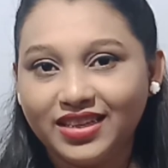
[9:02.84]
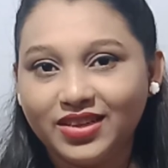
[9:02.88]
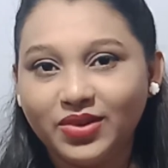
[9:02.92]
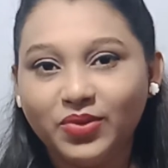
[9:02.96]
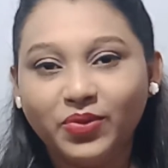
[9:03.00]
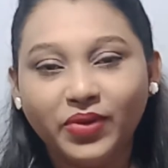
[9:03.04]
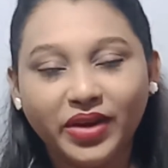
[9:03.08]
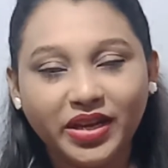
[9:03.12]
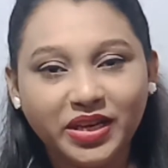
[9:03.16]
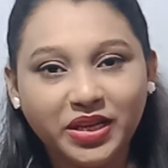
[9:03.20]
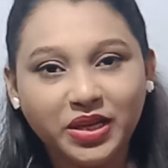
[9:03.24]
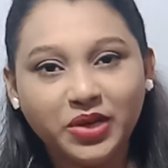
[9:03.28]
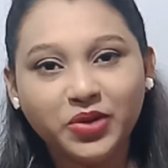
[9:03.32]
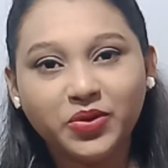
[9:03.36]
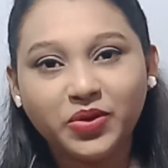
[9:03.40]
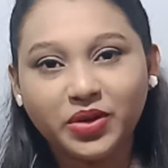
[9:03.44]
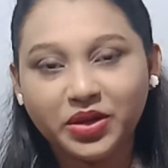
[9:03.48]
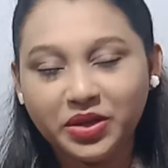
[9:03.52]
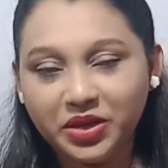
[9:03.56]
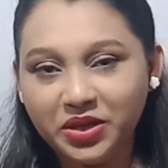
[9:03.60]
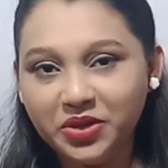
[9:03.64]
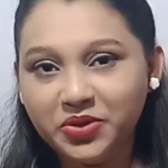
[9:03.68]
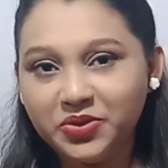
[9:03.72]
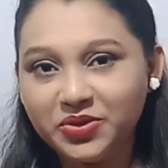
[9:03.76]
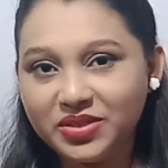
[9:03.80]
When you
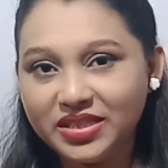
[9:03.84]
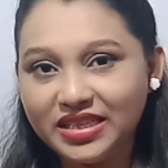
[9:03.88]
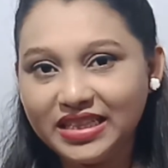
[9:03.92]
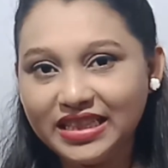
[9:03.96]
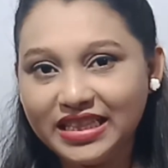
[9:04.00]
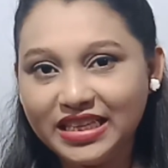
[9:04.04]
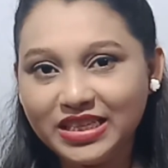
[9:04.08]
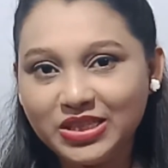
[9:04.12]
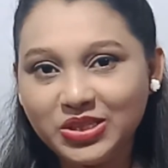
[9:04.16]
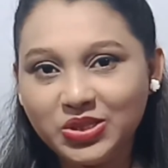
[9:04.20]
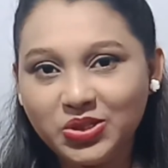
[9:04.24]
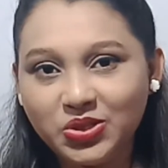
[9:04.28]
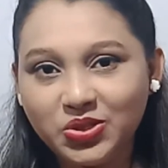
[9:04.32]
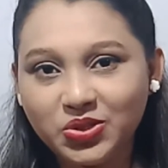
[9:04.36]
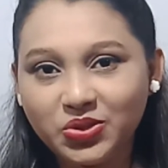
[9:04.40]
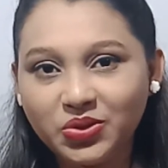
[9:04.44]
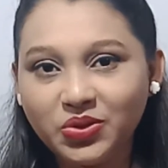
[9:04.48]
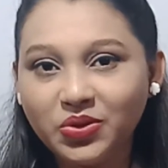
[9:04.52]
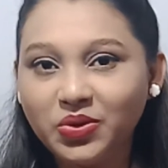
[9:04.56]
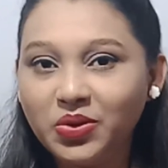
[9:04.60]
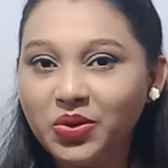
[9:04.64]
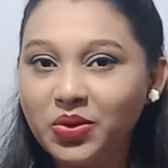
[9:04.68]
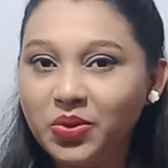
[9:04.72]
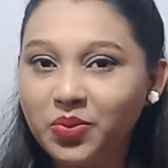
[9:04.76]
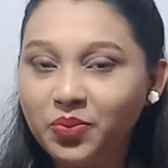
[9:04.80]
are using these
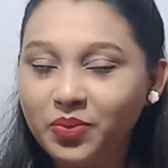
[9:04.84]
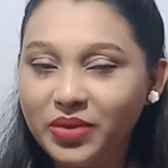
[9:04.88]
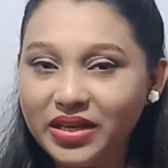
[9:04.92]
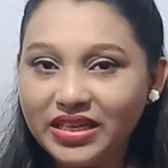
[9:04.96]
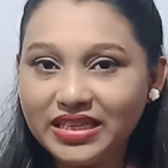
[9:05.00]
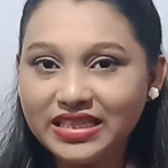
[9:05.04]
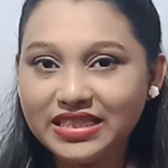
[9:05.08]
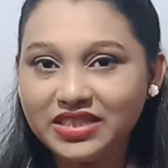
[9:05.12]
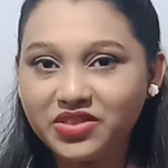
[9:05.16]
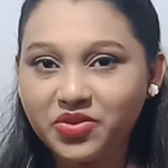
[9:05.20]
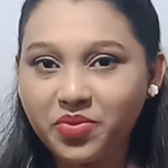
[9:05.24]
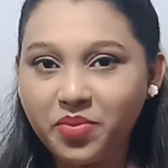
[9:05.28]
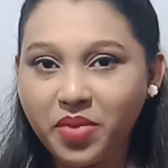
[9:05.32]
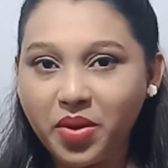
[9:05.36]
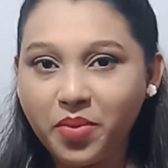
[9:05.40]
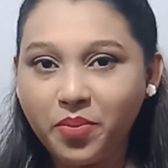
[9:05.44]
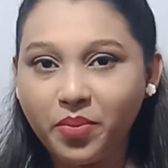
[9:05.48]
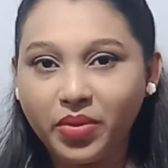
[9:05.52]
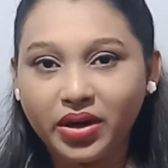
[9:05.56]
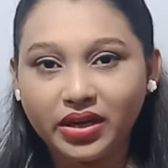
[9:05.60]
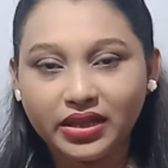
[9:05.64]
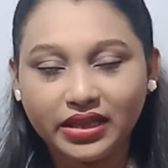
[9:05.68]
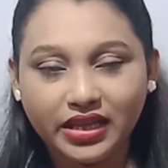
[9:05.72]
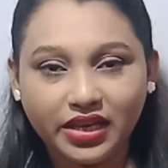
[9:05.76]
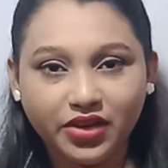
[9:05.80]
two, please
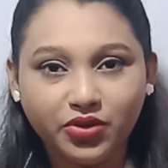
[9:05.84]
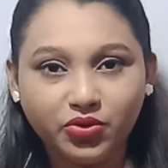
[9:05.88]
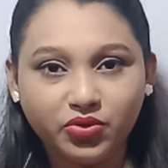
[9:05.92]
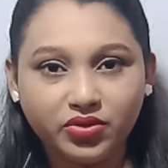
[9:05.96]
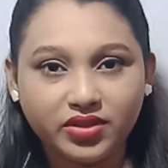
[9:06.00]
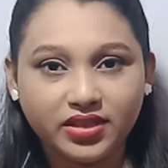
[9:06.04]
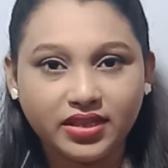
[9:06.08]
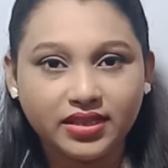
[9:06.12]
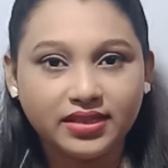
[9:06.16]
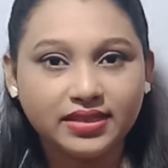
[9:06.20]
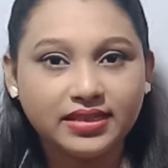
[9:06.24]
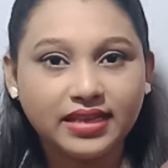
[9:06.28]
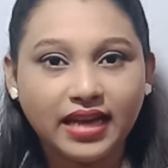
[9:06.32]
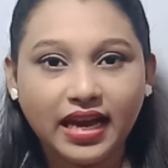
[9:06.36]
remember the uses.